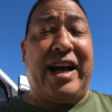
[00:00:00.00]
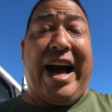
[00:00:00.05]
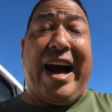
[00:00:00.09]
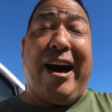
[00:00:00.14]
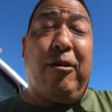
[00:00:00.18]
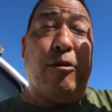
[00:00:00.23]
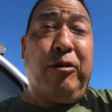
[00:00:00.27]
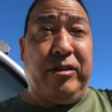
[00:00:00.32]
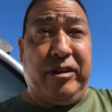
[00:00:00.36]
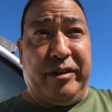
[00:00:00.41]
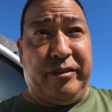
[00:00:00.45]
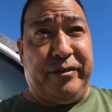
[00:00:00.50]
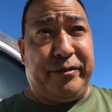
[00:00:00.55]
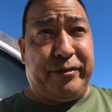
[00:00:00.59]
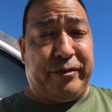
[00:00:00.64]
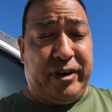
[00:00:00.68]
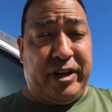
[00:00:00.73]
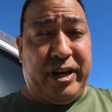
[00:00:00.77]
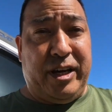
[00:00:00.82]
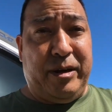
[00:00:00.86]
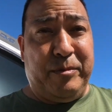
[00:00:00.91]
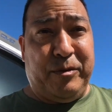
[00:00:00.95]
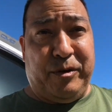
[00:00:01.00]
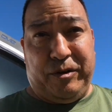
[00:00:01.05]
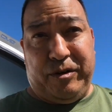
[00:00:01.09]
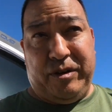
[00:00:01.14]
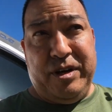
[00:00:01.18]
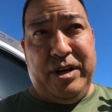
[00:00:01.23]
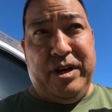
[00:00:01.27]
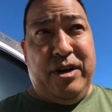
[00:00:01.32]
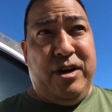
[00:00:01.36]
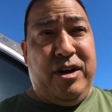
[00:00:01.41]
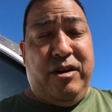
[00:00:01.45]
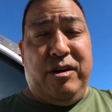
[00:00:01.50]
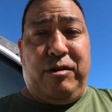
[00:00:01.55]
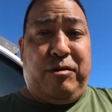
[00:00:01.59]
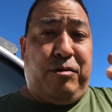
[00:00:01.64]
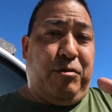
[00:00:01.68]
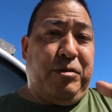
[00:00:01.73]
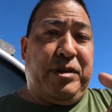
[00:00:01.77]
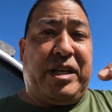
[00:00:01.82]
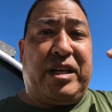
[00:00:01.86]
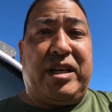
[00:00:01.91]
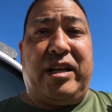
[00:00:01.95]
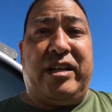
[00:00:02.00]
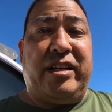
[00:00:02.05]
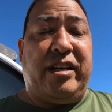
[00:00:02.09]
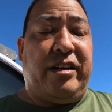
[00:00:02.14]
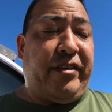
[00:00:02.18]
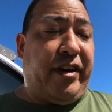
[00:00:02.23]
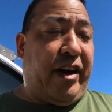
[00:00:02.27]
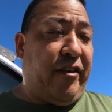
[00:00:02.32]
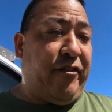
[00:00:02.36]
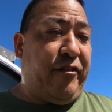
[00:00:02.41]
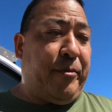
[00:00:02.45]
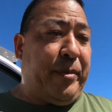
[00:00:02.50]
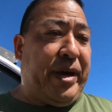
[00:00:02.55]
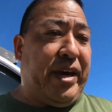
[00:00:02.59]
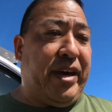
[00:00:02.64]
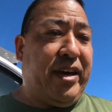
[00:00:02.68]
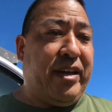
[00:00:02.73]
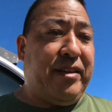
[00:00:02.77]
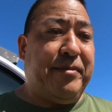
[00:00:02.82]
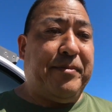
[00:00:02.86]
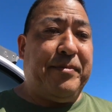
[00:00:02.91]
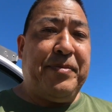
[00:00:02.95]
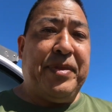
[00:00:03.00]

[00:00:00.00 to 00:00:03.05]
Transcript: out of frame or only cutting off half of my head,